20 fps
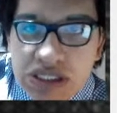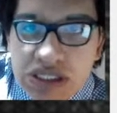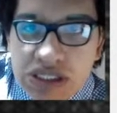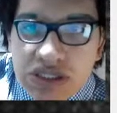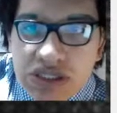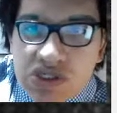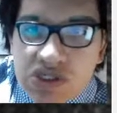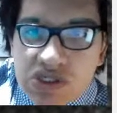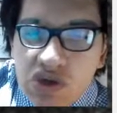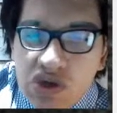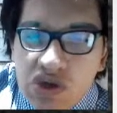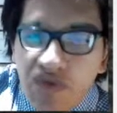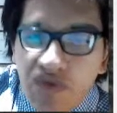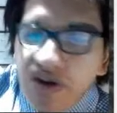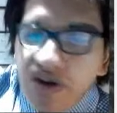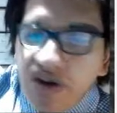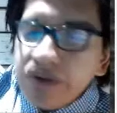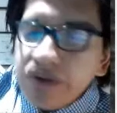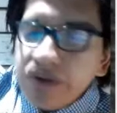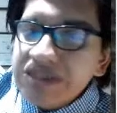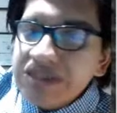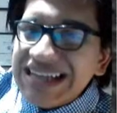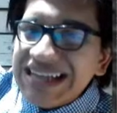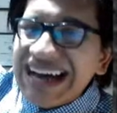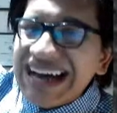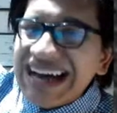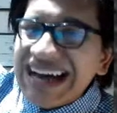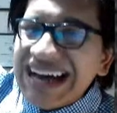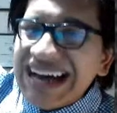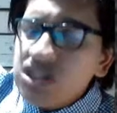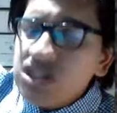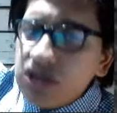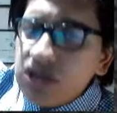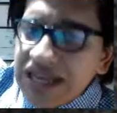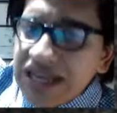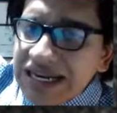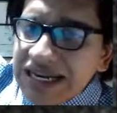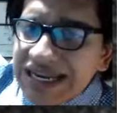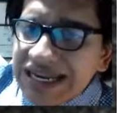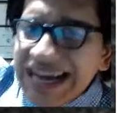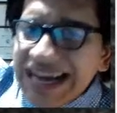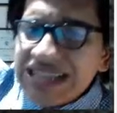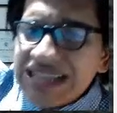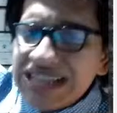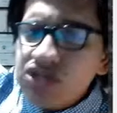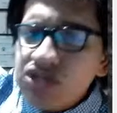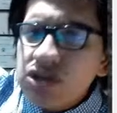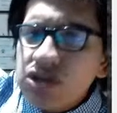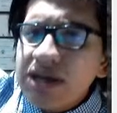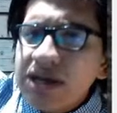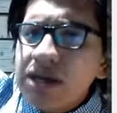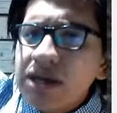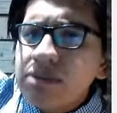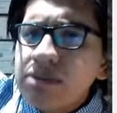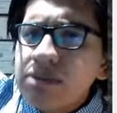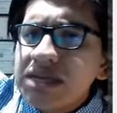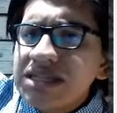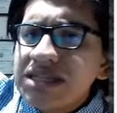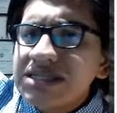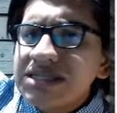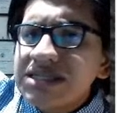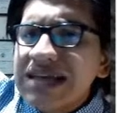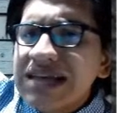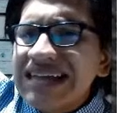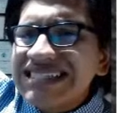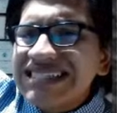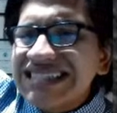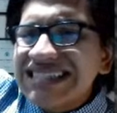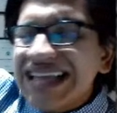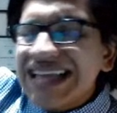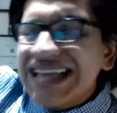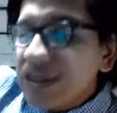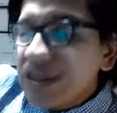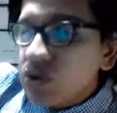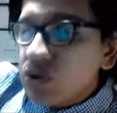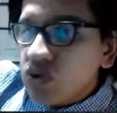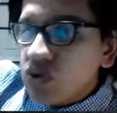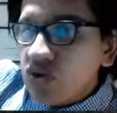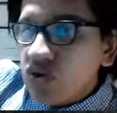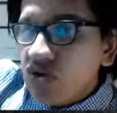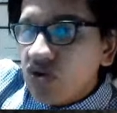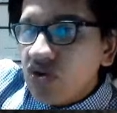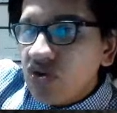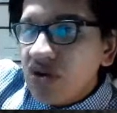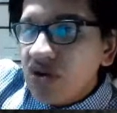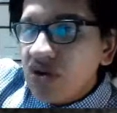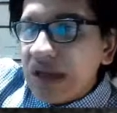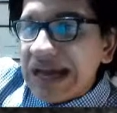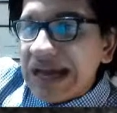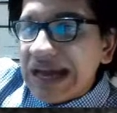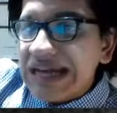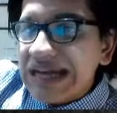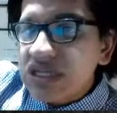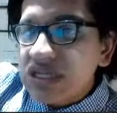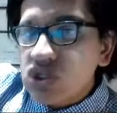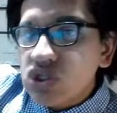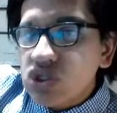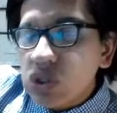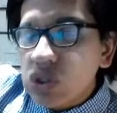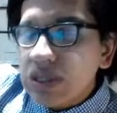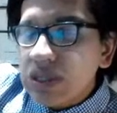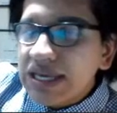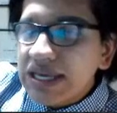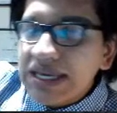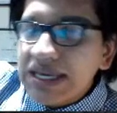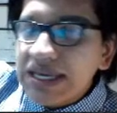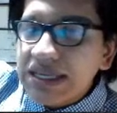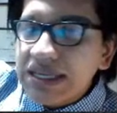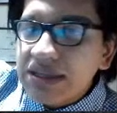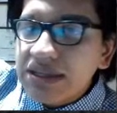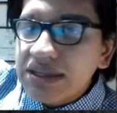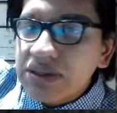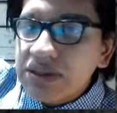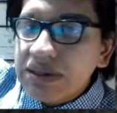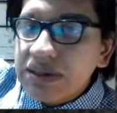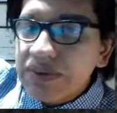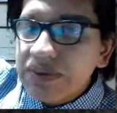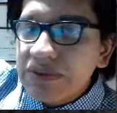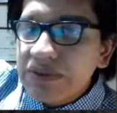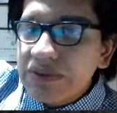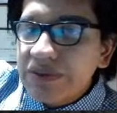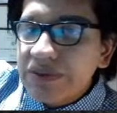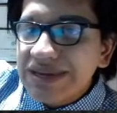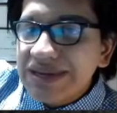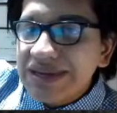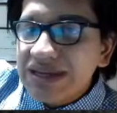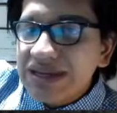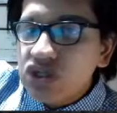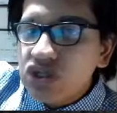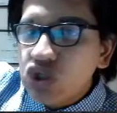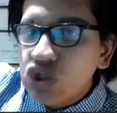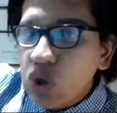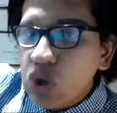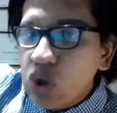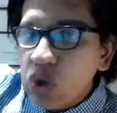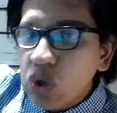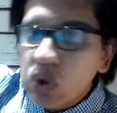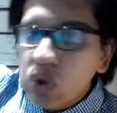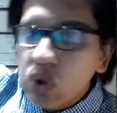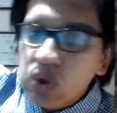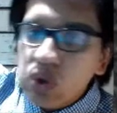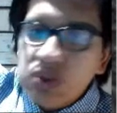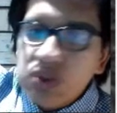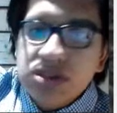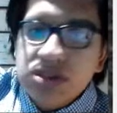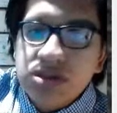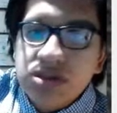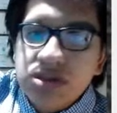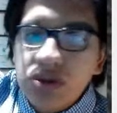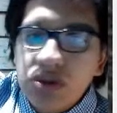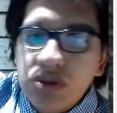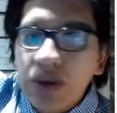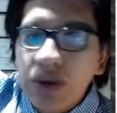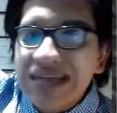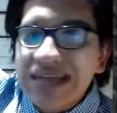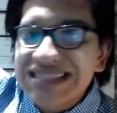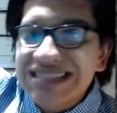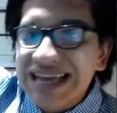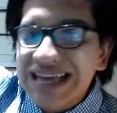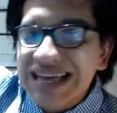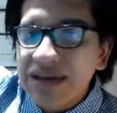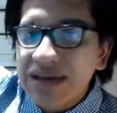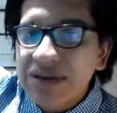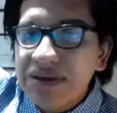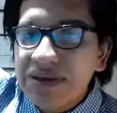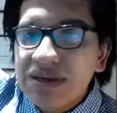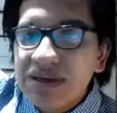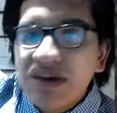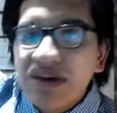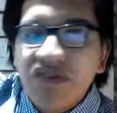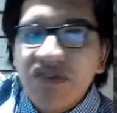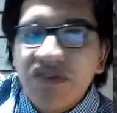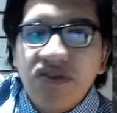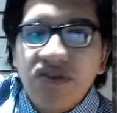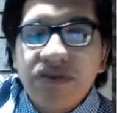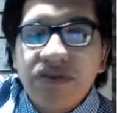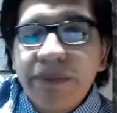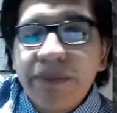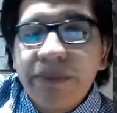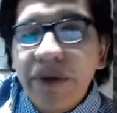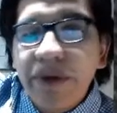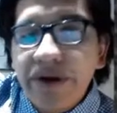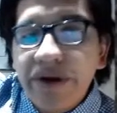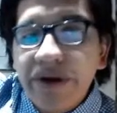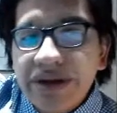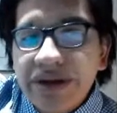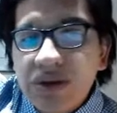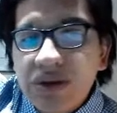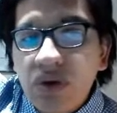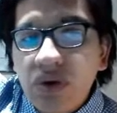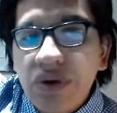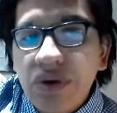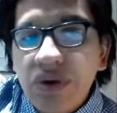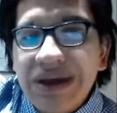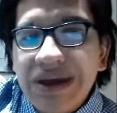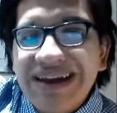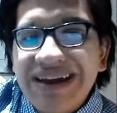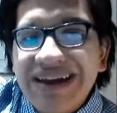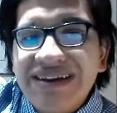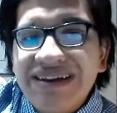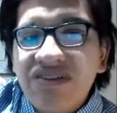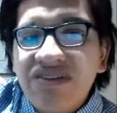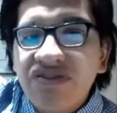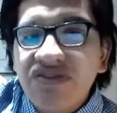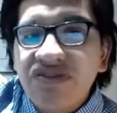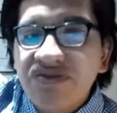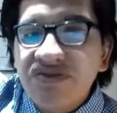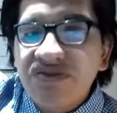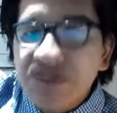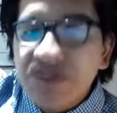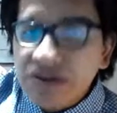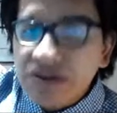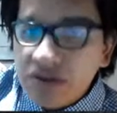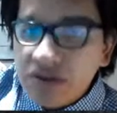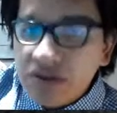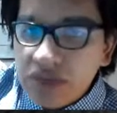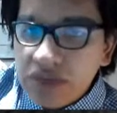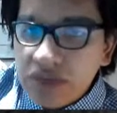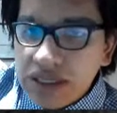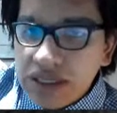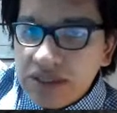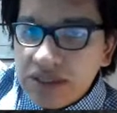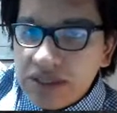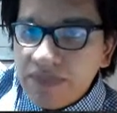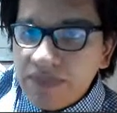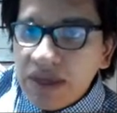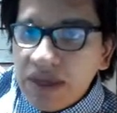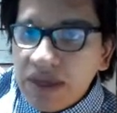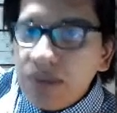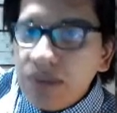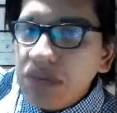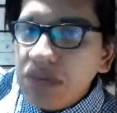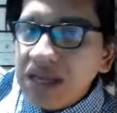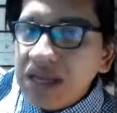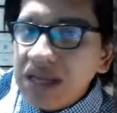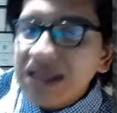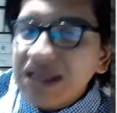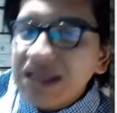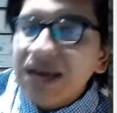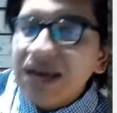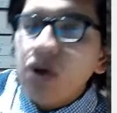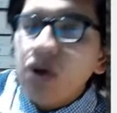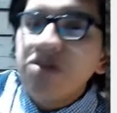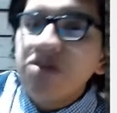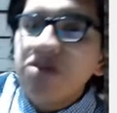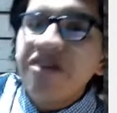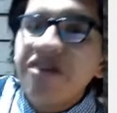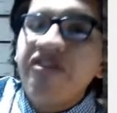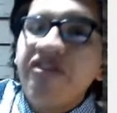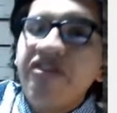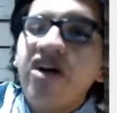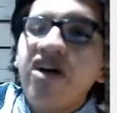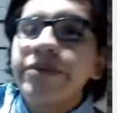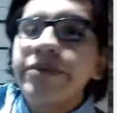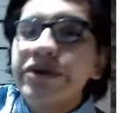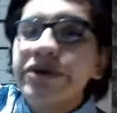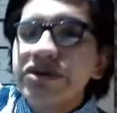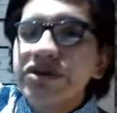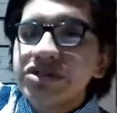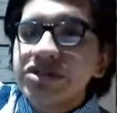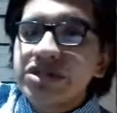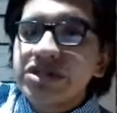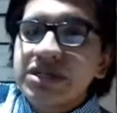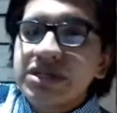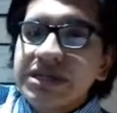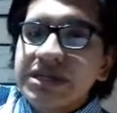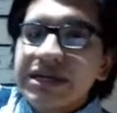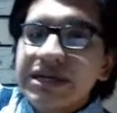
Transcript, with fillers: So farmers isolated, isolated means aislados, isolated. You can remember like solo, solo aislado from the market or uncomfortable uh, with it meaning that all the farmers